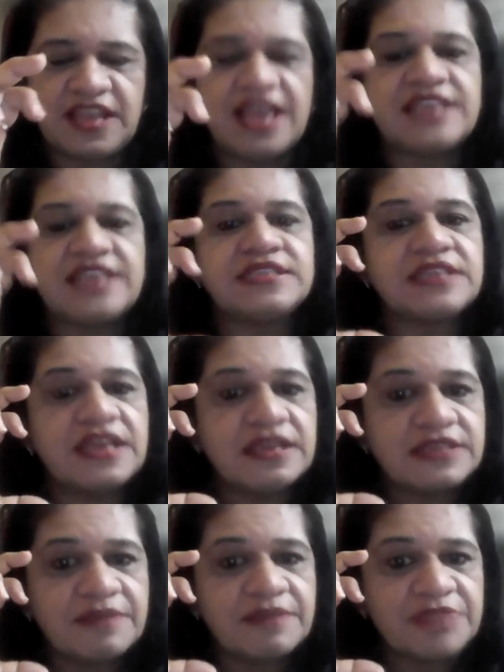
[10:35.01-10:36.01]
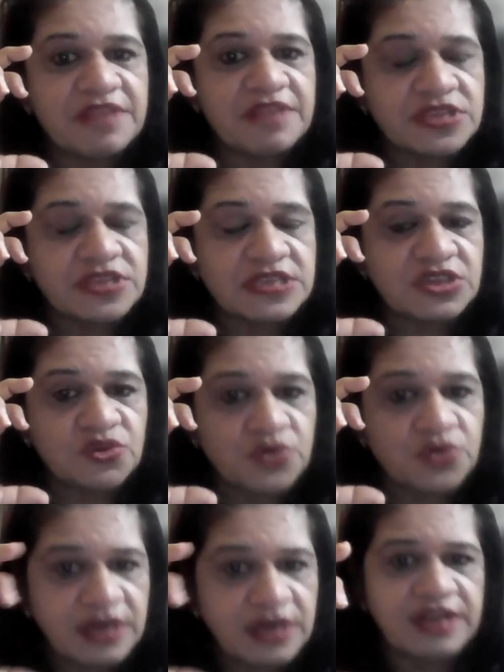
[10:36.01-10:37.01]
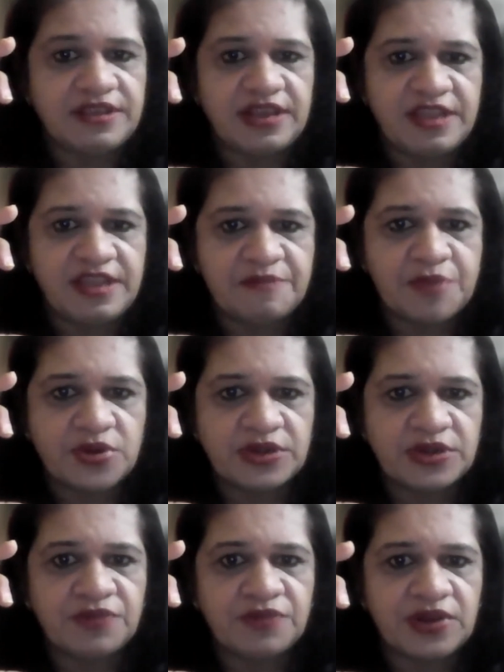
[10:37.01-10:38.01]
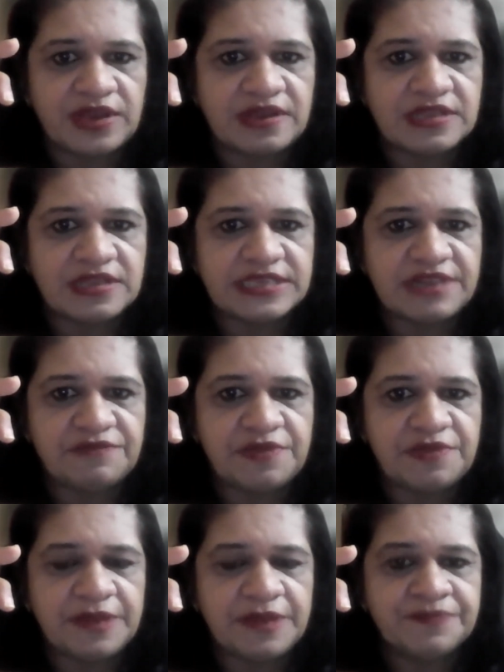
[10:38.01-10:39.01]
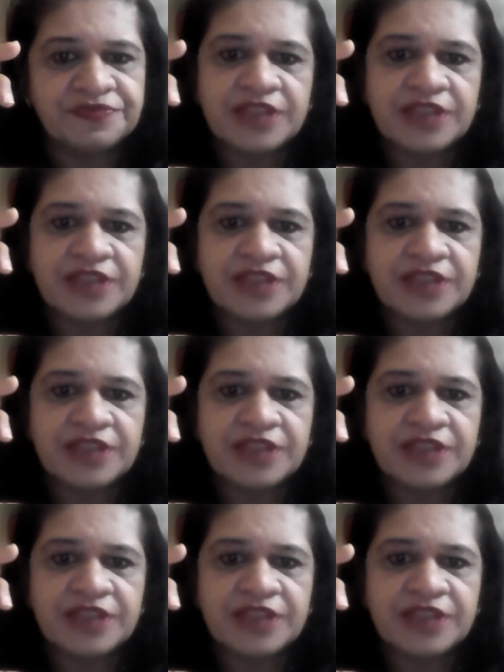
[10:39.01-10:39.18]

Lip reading: as something which is really, really important for our girls and women,